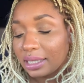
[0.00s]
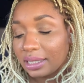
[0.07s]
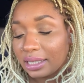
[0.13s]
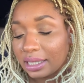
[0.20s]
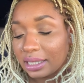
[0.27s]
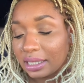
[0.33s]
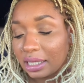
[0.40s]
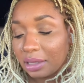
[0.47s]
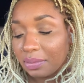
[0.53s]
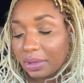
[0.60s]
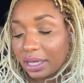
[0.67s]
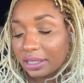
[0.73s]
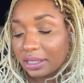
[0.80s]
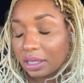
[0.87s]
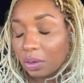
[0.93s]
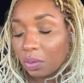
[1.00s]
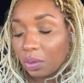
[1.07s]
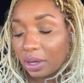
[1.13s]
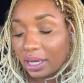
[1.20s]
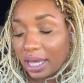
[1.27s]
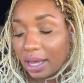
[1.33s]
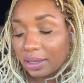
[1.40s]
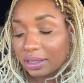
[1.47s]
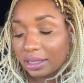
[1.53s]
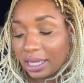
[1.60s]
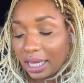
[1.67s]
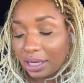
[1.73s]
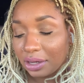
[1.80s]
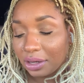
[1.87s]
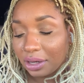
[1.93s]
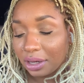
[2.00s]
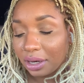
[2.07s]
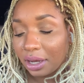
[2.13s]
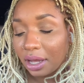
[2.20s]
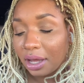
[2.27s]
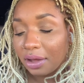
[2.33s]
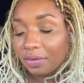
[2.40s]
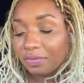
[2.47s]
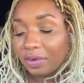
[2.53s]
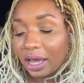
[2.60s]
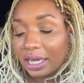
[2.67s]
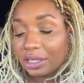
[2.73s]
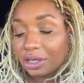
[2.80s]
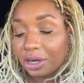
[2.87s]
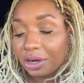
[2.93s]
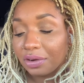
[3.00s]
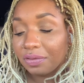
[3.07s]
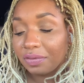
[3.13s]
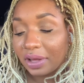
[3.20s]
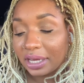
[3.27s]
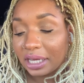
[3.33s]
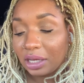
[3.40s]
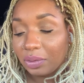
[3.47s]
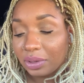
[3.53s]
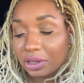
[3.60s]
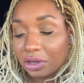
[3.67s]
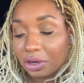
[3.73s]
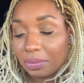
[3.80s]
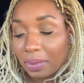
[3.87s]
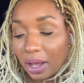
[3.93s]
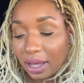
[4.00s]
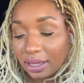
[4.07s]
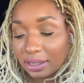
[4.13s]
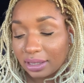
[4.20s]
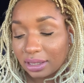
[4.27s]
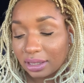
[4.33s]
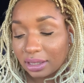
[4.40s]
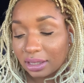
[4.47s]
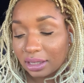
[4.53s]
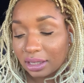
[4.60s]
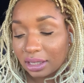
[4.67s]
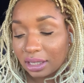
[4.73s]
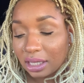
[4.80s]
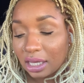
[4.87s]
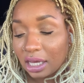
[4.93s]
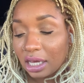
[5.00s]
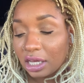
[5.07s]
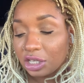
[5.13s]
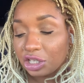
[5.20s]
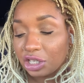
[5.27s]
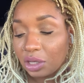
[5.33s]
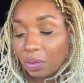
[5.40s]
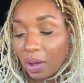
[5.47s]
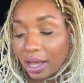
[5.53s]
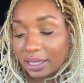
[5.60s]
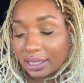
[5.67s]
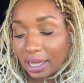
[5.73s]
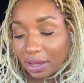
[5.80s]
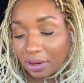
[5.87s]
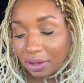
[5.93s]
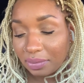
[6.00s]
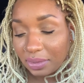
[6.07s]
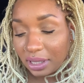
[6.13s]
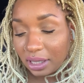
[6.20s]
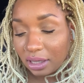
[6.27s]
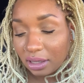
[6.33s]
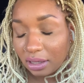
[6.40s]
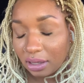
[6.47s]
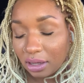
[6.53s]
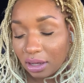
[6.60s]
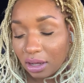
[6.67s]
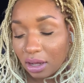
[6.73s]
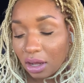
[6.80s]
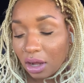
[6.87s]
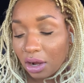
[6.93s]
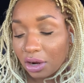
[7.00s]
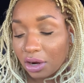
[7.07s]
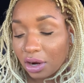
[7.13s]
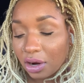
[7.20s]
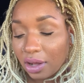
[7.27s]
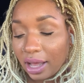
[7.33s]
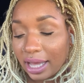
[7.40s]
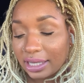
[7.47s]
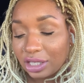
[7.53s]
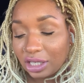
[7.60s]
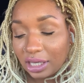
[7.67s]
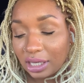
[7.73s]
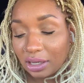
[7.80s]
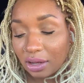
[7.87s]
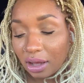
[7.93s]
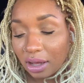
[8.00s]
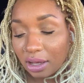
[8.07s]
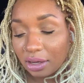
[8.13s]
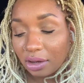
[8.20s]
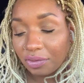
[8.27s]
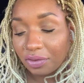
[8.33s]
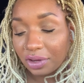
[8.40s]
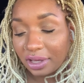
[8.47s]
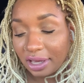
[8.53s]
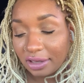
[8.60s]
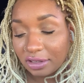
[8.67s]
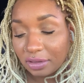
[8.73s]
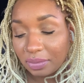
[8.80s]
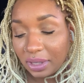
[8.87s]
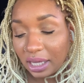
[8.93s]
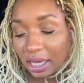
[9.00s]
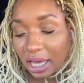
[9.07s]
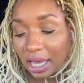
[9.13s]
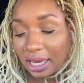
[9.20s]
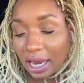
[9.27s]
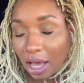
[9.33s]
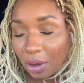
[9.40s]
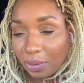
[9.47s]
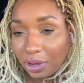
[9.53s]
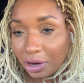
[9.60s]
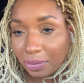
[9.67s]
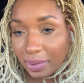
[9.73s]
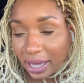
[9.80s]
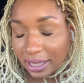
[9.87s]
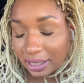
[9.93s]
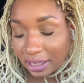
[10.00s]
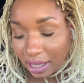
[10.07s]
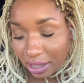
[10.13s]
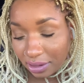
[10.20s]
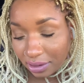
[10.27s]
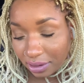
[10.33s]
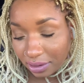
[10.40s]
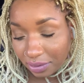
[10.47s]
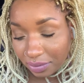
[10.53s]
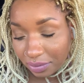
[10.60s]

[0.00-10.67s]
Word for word: 16 months and one house later, find her fucking with her boss. She walks out on me. Girl I cheated on forgives me and now we are back together.